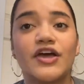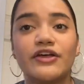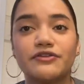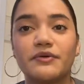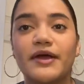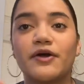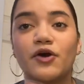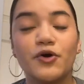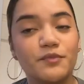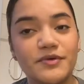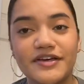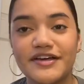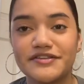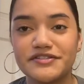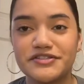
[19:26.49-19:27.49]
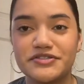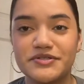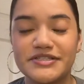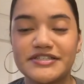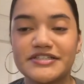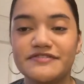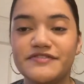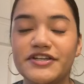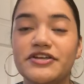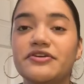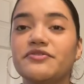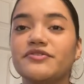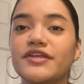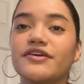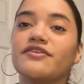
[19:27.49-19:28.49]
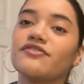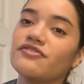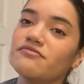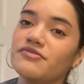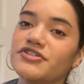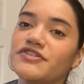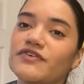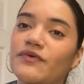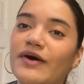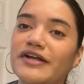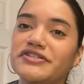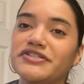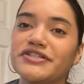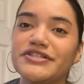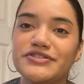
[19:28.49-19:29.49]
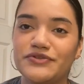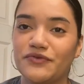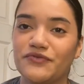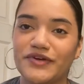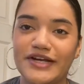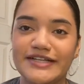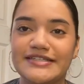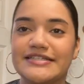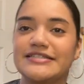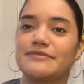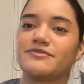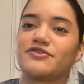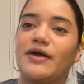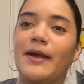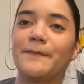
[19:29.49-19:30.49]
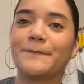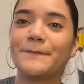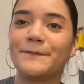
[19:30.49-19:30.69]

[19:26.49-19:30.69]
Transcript: So I hope you guys enjoyed this video. Thank you so much for watching and don't forget to subscribe.